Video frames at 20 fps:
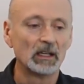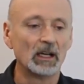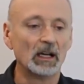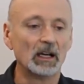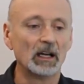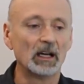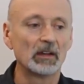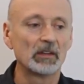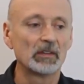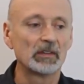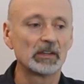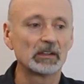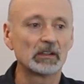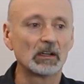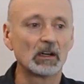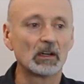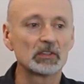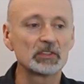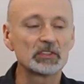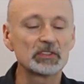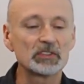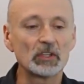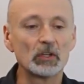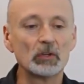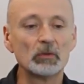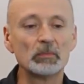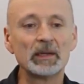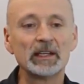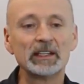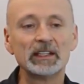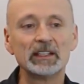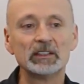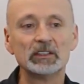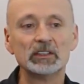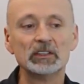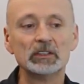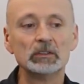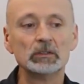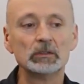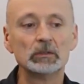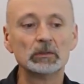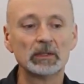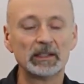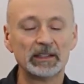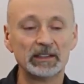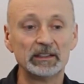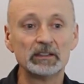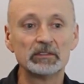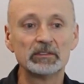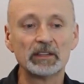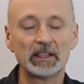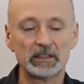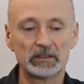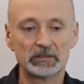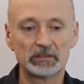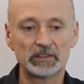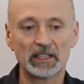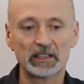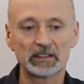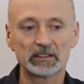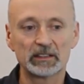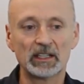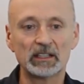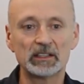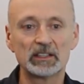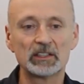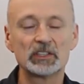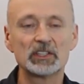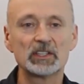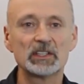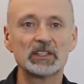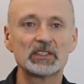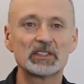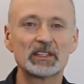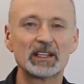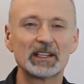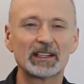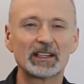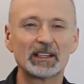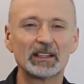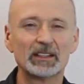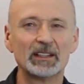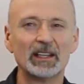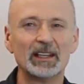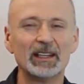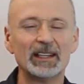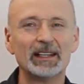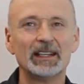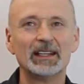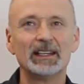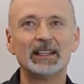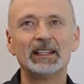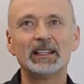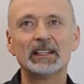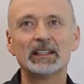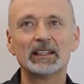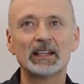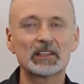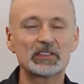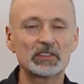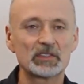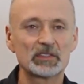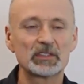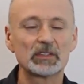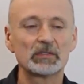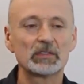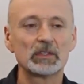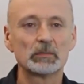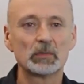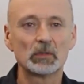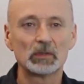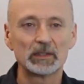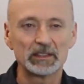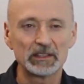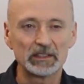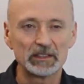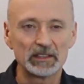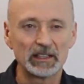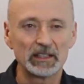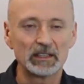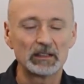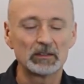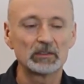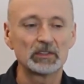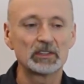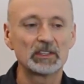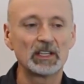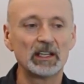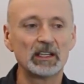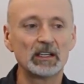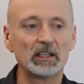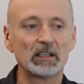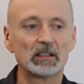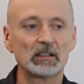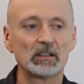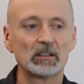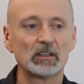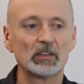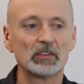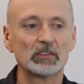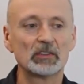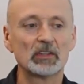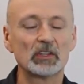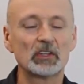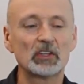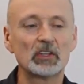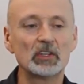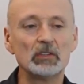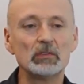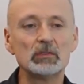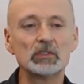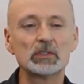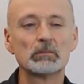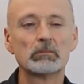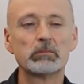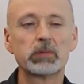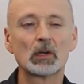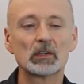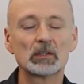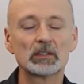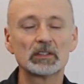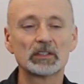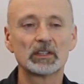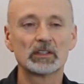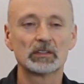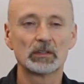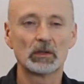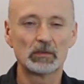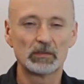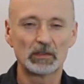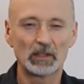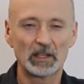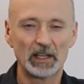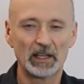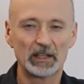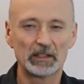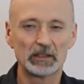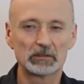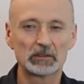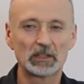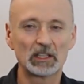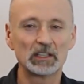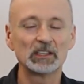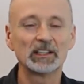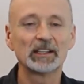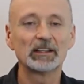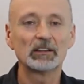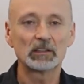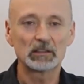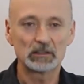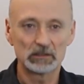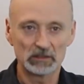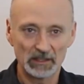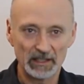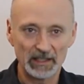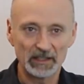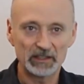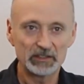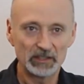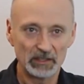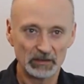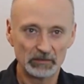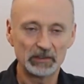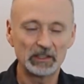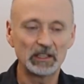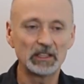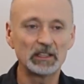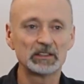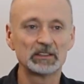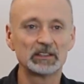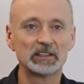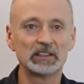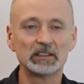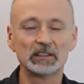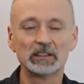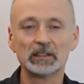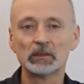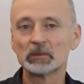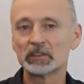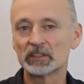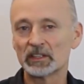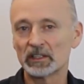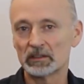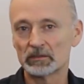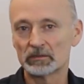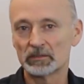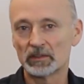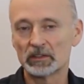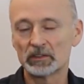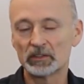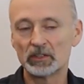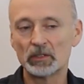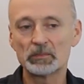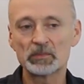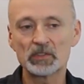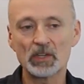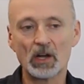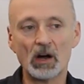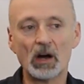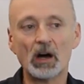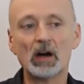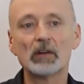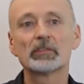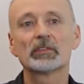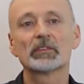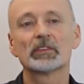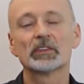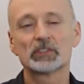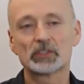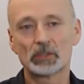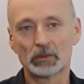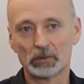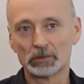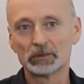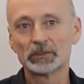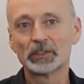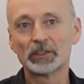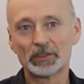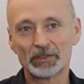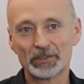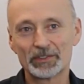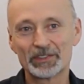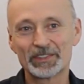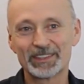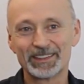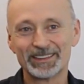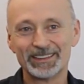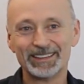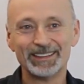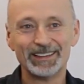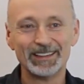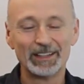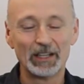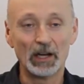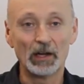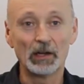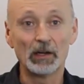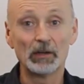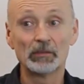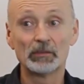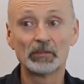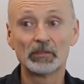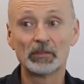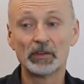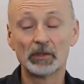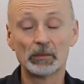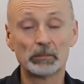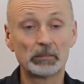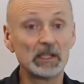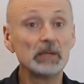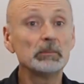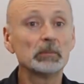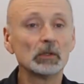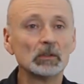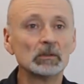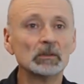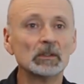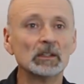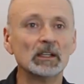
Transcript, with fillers: Uh, there are so many new innovative technologies that can, in essence, if you boil it down, take the huge burden and overhead of clerical activity and dealing with data volumes off the shoulders of the people